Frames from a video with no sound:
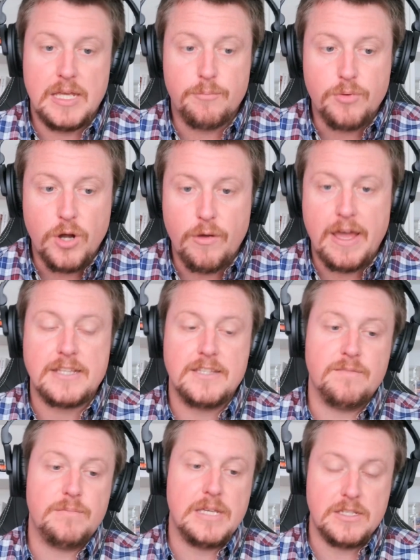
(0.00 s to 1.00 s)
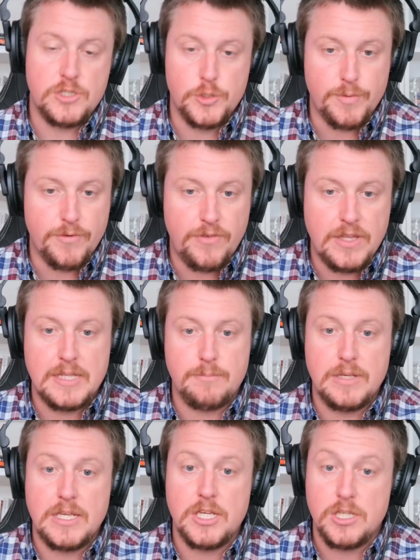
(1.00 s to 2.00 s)
Being proactive, being super
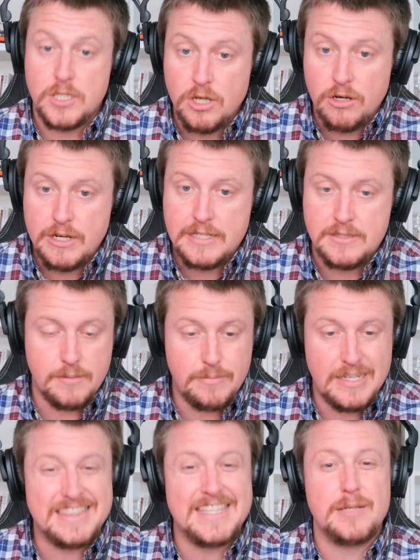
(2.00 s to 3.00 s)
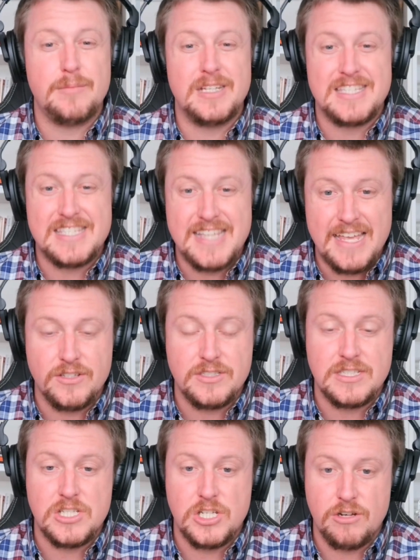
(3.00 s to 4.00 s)
friendly, being curious. A big thing about
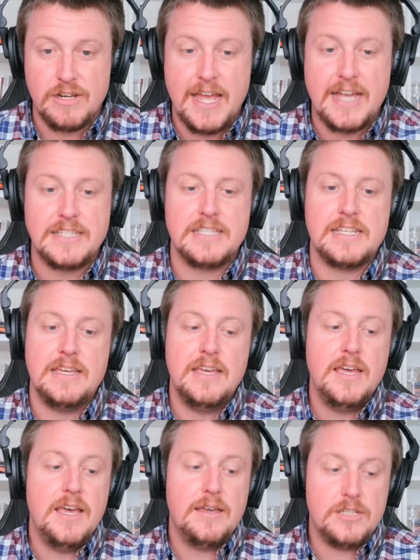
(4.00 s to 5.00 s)
sales is curiosity.